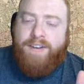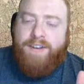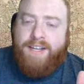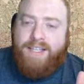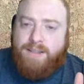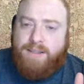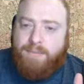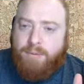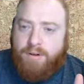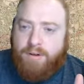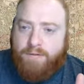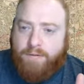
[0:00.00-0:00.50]

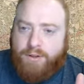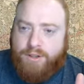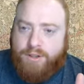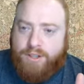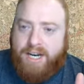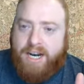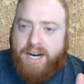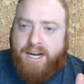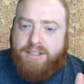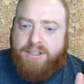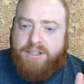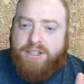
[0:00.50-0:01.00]
Facebook for
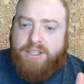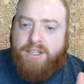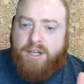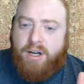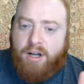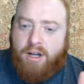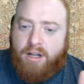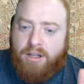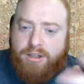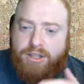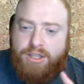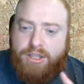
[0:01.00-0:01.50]
genetic
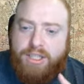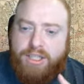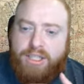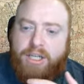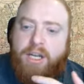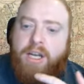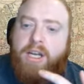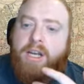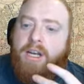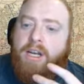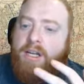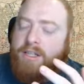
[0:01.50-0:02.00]

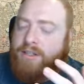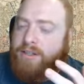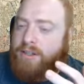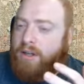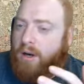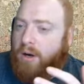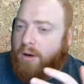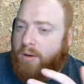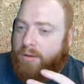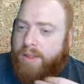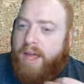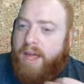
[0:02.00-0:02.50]
genealogy.
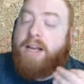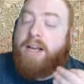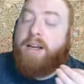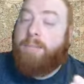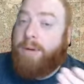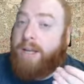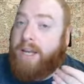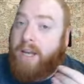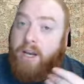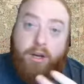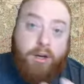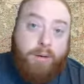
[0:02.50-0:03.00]
So that
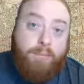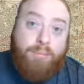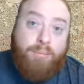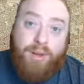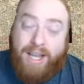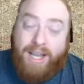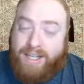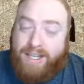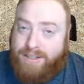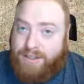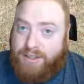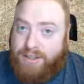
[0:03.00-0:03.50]
could be a good
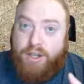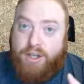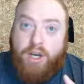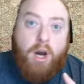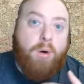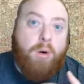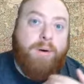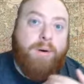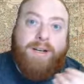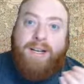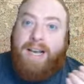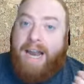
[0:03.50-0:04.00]
place to
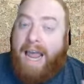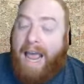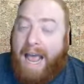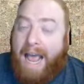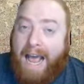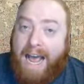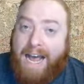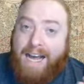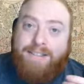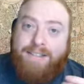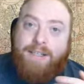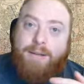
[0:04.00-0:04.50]
go and
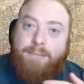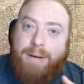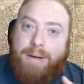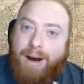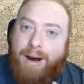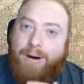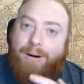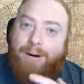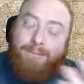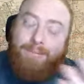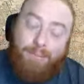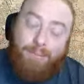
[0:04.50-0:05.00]
ask
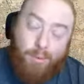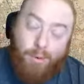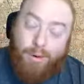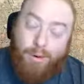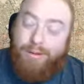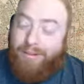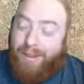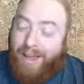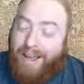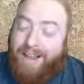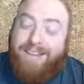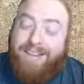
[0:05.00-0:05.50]
about. More
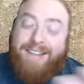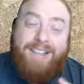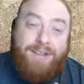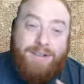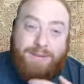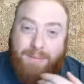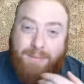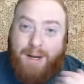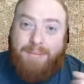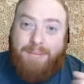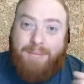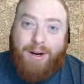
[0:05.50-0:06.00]
than likely,
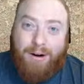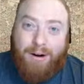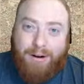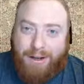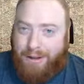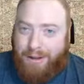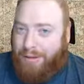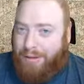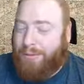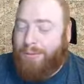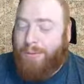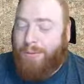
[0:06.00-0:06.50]
there's probably
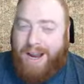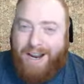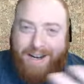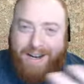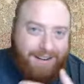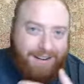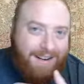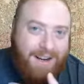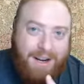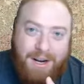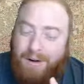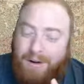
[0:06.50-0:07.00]
already a
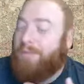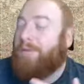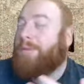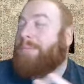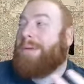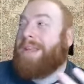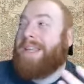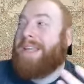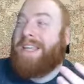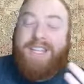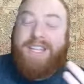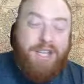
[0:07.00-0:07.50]
thread
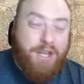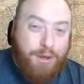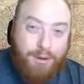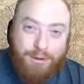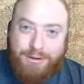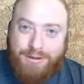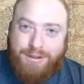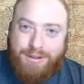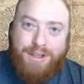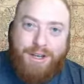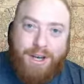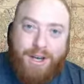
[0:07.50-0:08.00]
from
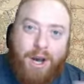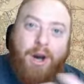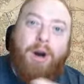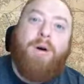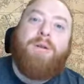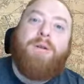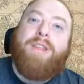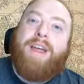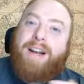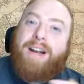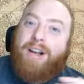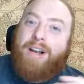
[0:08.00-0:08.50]
years
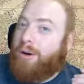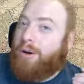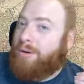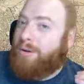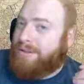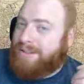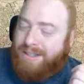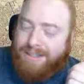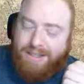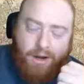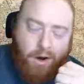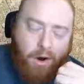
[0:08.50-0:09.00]
ago that
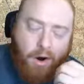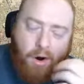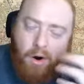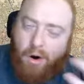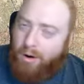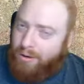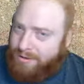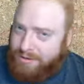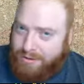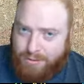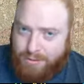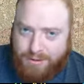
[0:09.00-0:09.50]
goes into
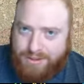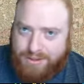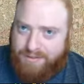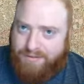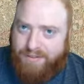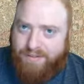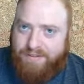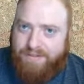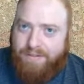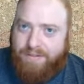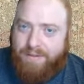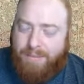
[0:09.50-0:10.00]
all sorts
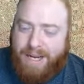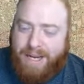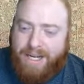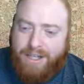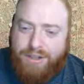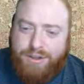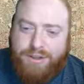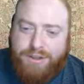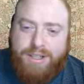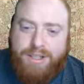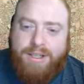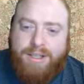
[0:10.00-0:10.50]
of
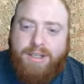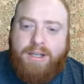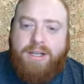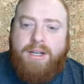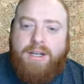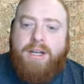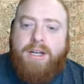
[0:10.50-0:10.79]
information.